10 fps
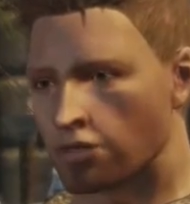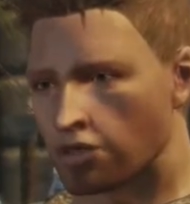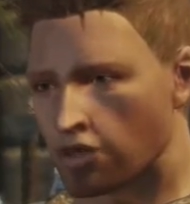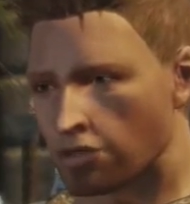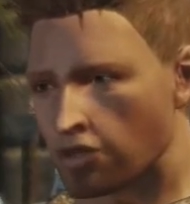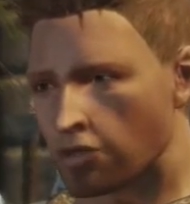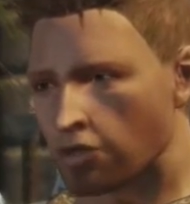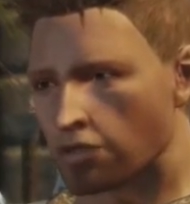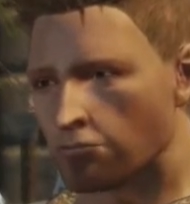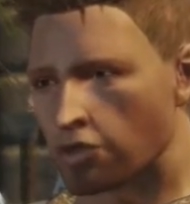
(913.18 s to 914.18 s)
Duncan
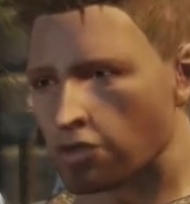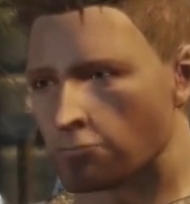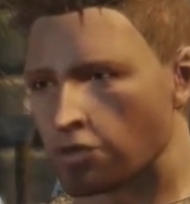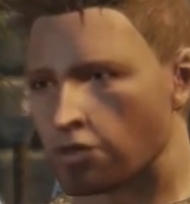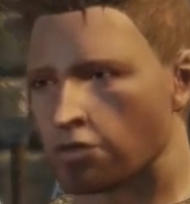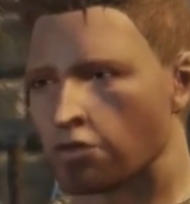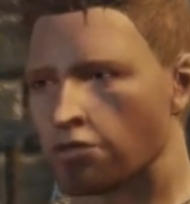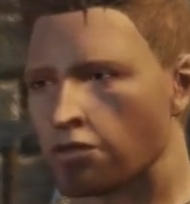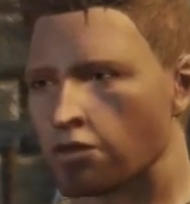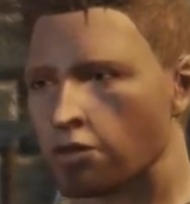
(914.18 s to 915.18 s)
was the first person who
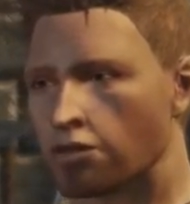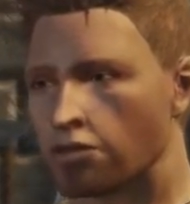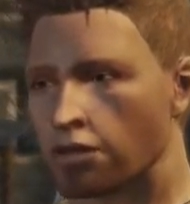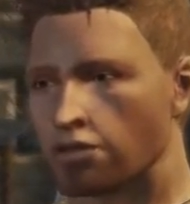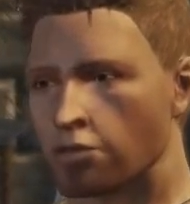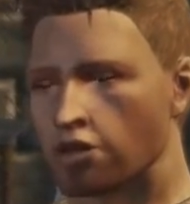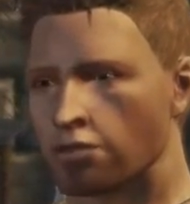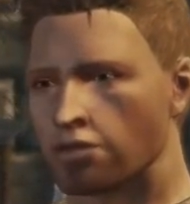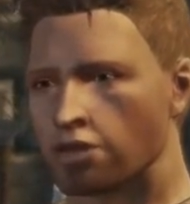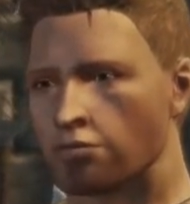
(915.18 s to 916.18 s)
cared what I
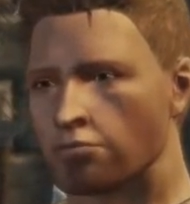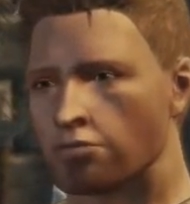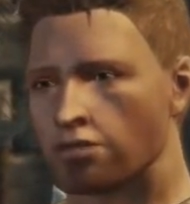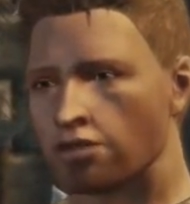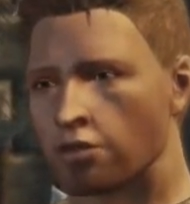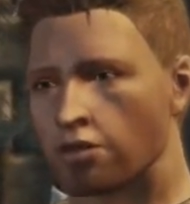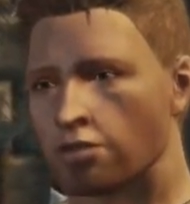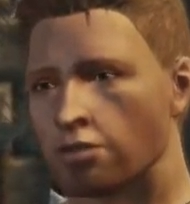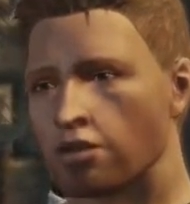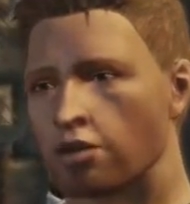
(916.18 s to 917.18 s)
wanted. He
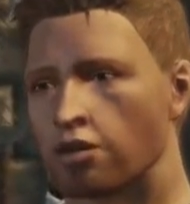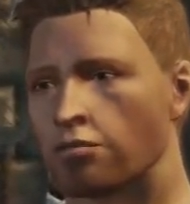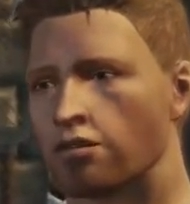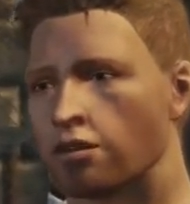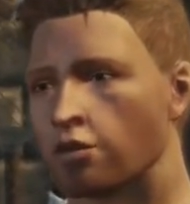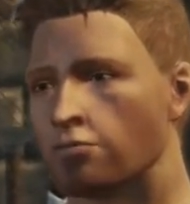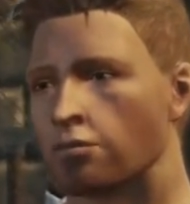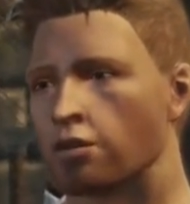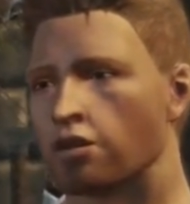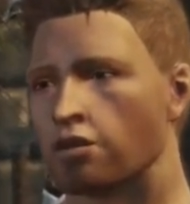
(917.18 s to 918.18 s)
risked a lot of
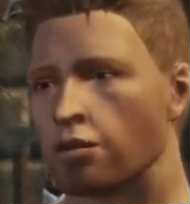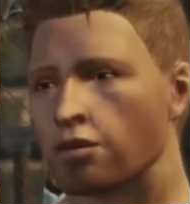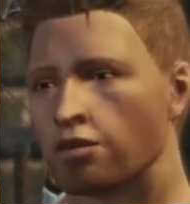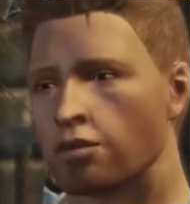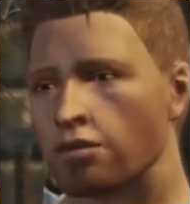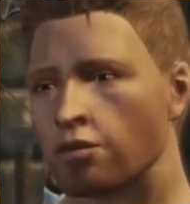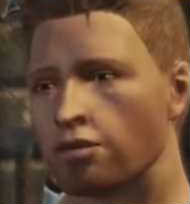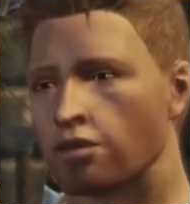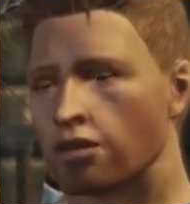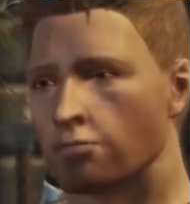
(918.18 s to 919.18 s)
trouble with the Grand
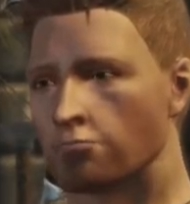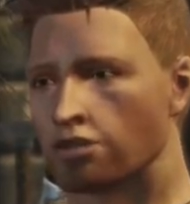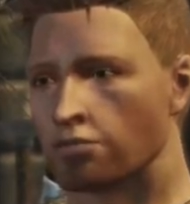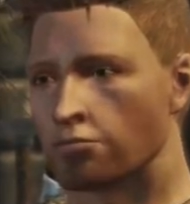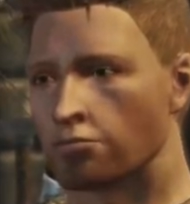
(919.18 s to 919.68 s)
Cleric to help me.